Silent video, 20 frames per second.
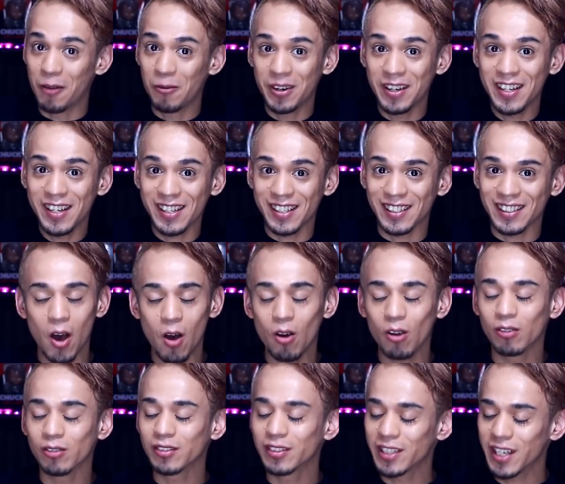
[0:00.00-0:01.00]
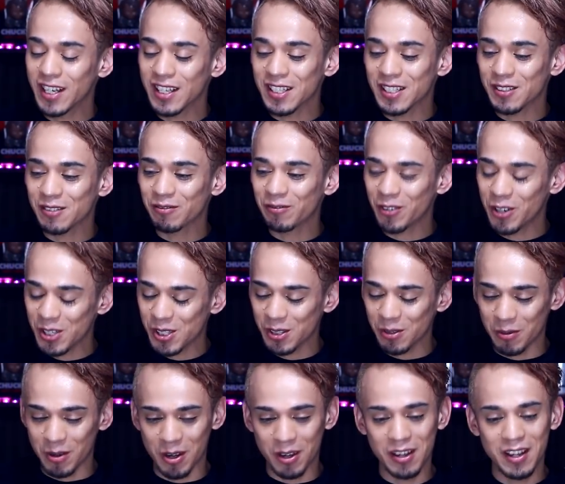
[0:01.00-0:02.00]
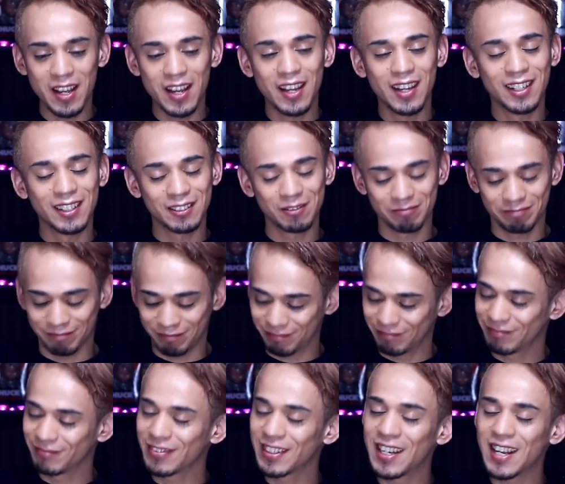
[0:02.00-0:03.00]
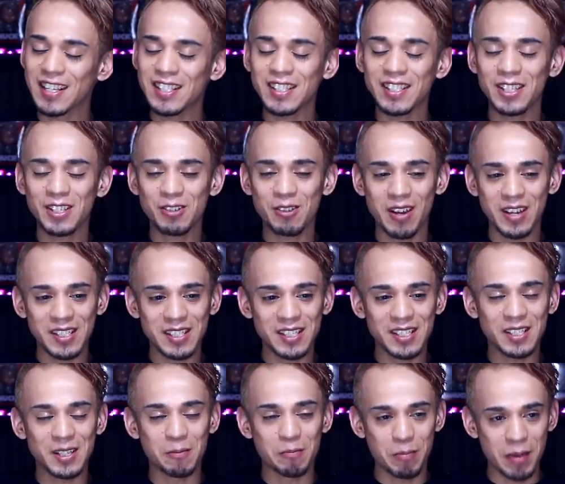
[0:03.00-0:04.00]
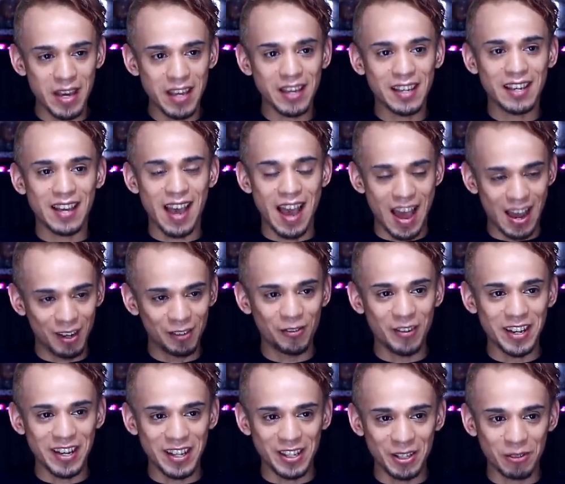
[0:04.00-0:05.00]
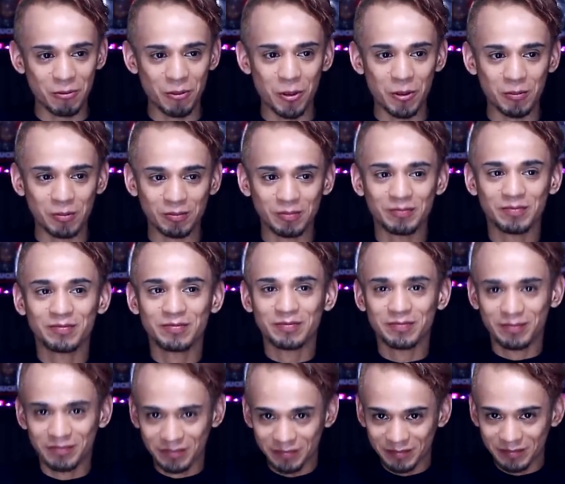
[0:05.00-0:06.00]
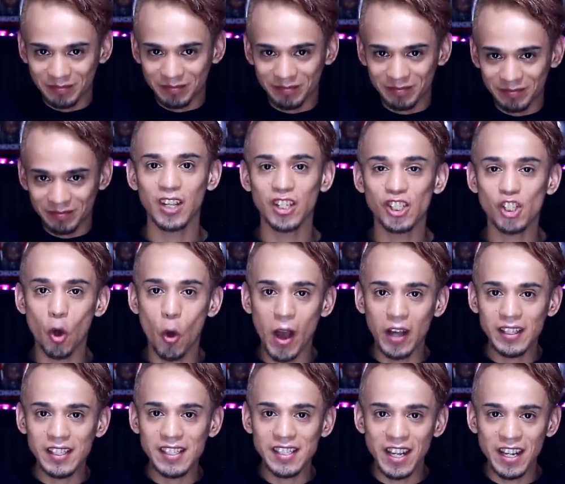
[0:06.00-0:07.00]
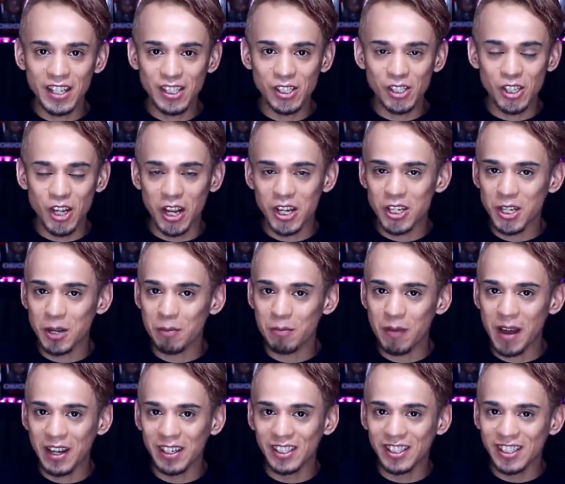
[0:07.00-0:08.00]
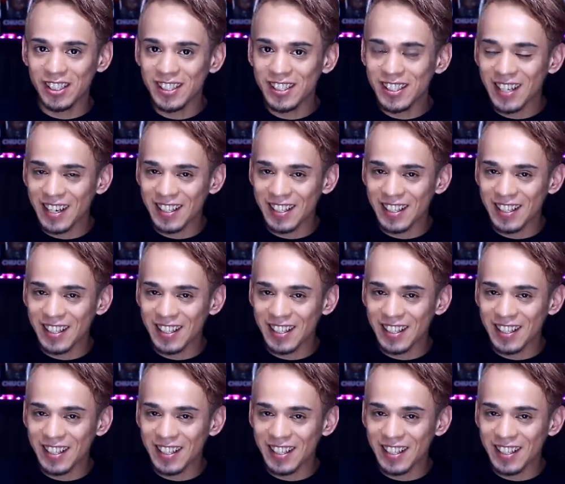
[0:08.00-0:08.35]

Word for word: I went in. Oh, yes. First of all, let's address the big elephant in the room. So I decided to change up my look.